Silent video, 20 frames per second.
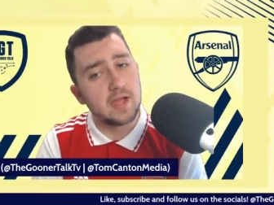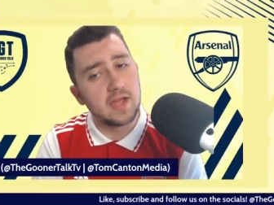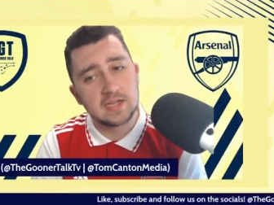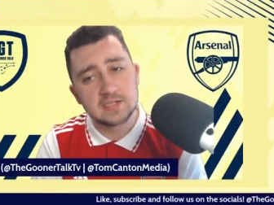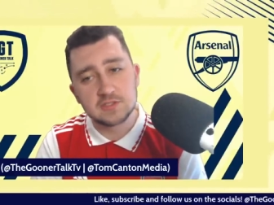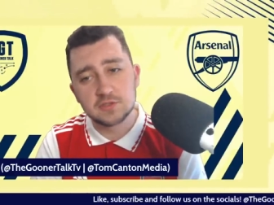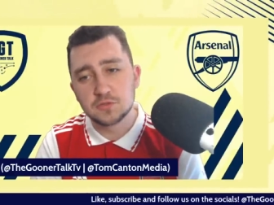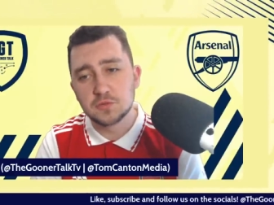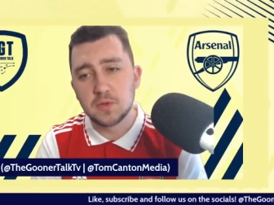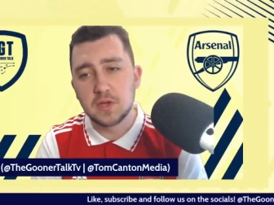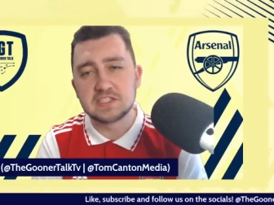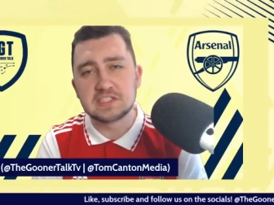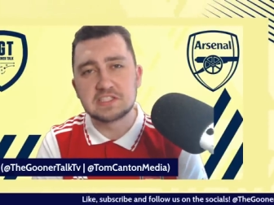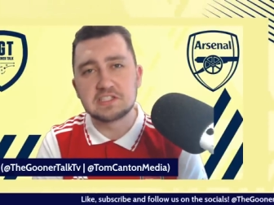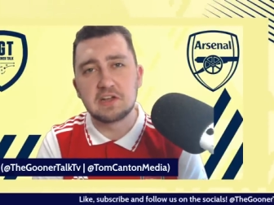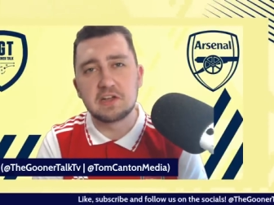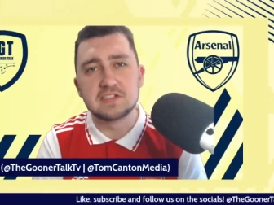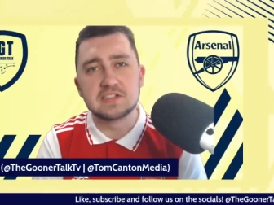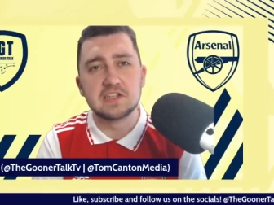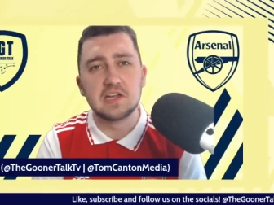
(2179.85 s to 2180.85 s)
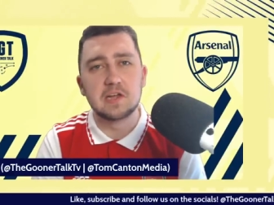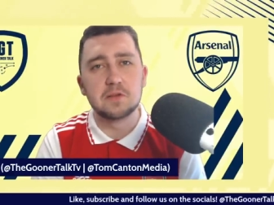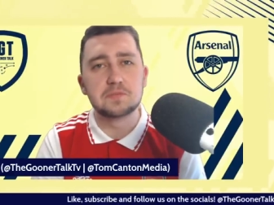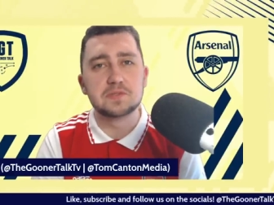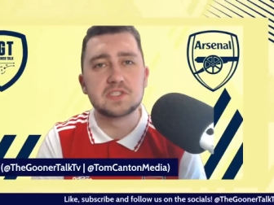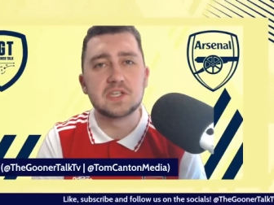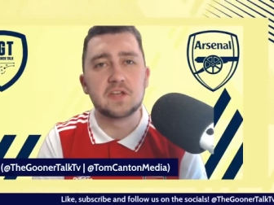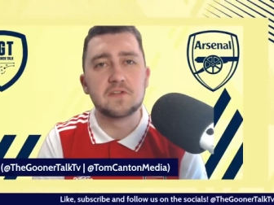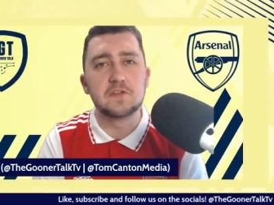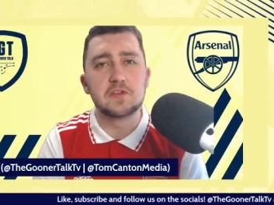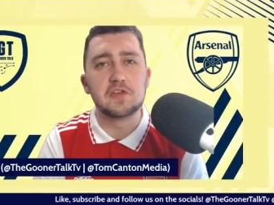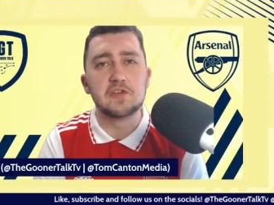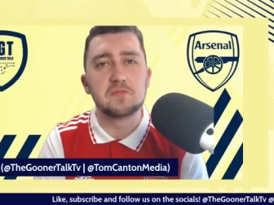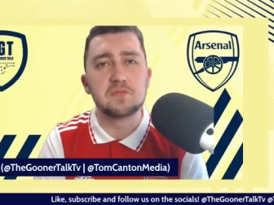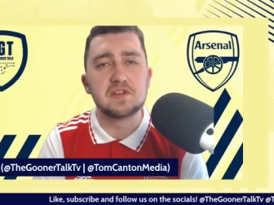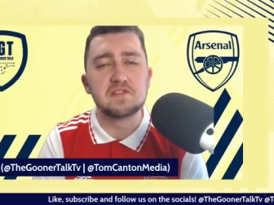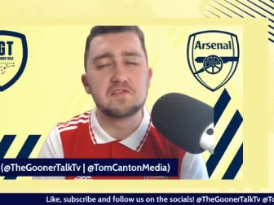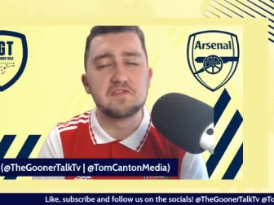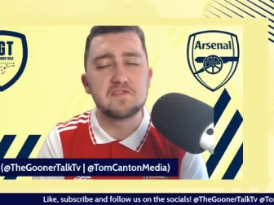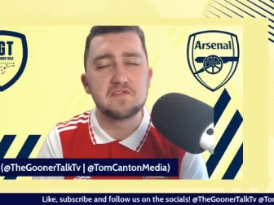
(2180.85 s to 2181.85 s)
As always, 99% of you have
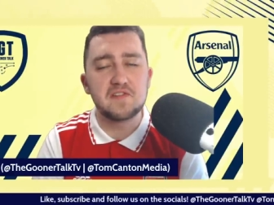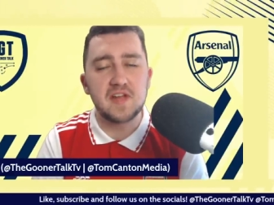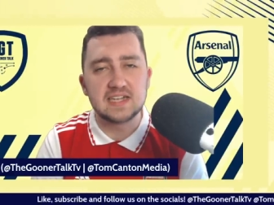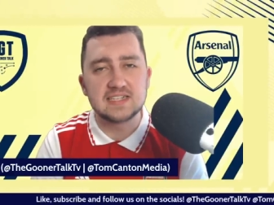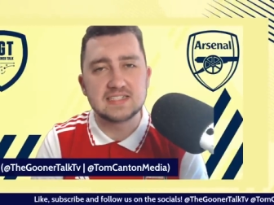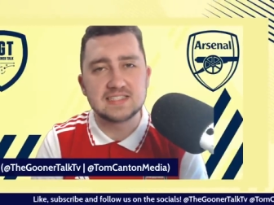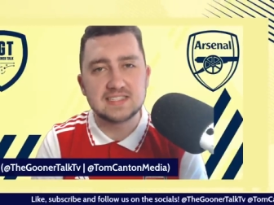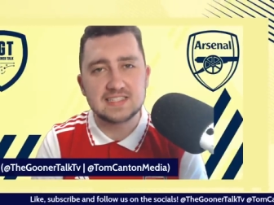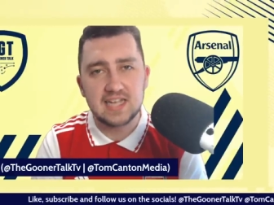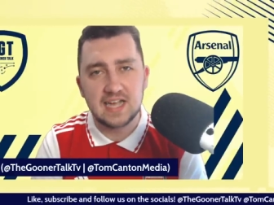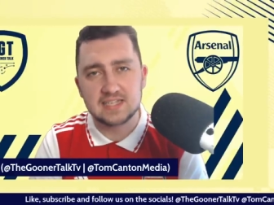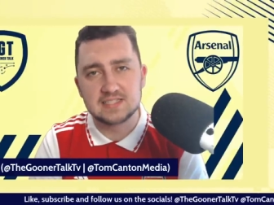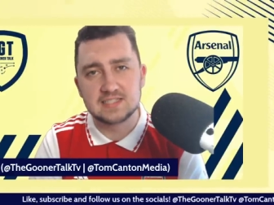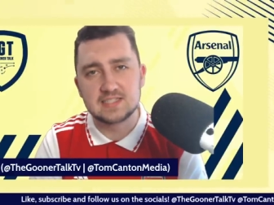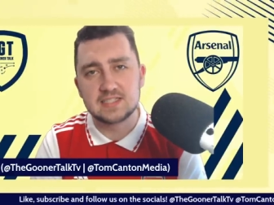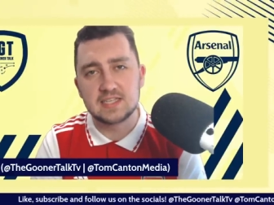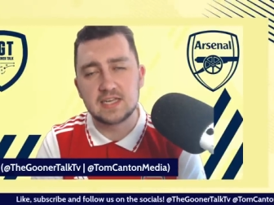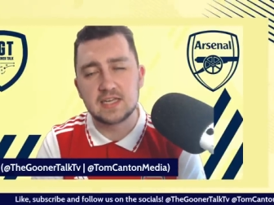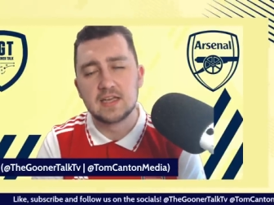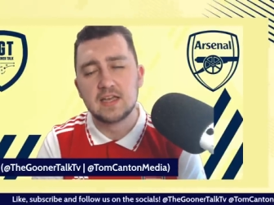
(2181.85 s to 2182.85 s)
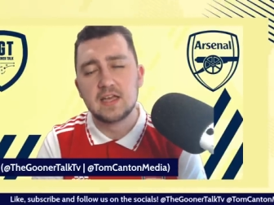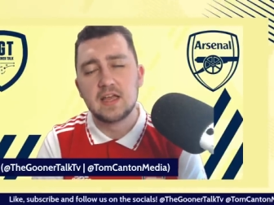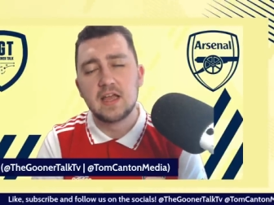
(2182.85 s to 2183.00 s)
been fantastic.